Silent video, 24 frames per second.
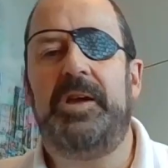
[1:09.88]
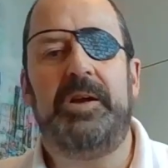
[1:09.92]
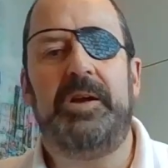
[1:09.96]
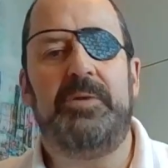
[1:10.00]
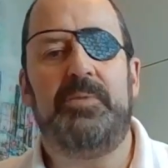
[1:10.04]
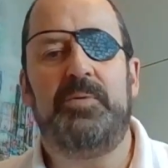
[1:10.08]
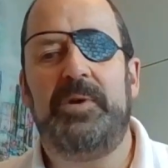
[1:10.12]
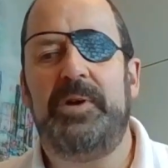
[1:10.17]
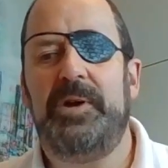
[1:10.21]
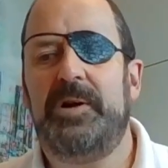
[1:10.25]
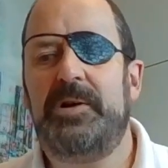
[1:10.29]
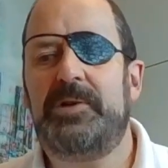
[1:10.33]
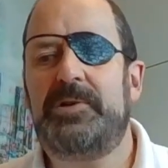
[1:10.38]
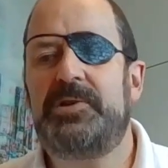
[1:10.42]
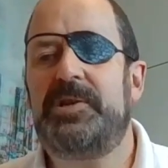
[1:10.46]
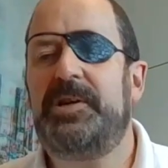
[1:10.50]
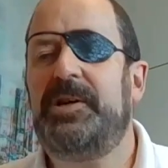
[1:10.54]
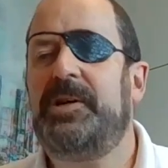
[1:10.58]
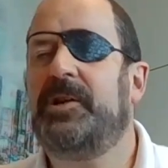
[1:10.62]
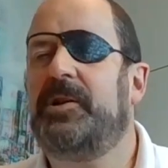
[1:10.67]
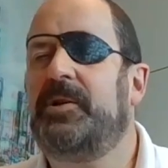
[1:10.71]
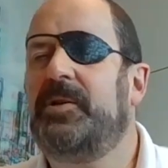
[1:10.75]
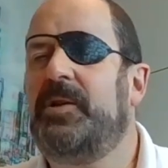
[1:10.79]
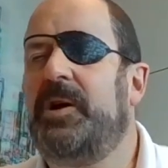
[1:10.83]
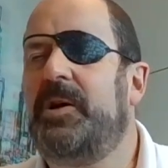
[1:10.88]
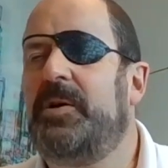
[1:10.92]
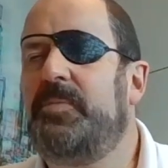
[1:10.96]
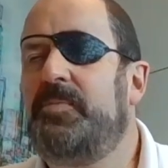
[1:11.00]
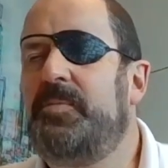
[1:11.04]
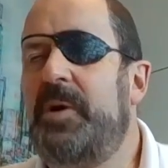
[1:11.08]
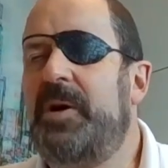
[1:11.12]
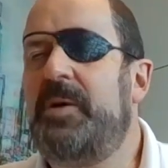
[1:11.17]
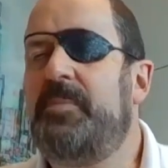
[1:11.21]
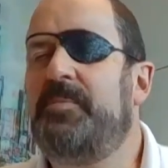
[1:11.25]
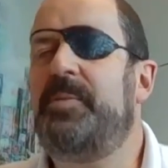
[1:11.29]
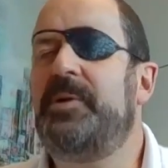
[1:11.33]
Yeah, we are seeing
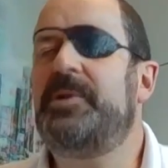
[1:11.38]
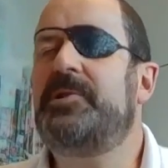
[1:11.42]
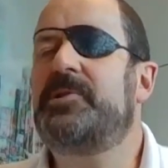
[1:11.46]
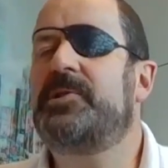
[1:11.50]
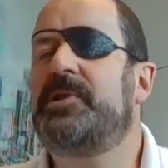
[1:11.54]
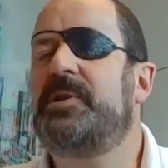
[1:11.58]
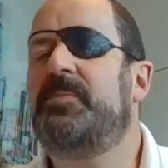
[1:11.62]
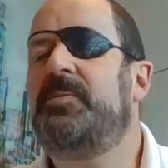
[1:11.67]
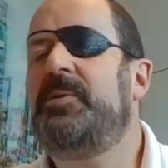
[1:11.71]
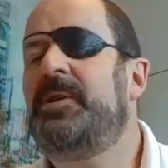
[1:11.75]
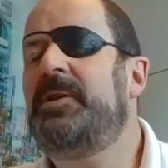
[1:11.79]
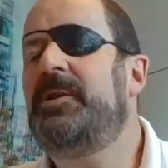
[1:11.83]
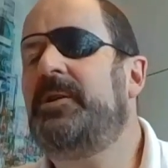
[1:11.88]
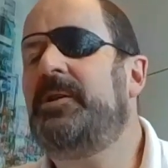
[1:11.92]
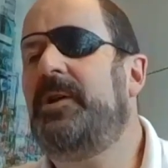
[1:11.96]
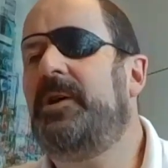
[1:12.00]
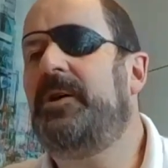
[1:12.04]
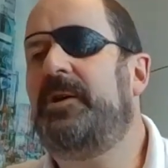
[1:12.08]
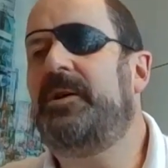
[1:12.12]
a bit similar.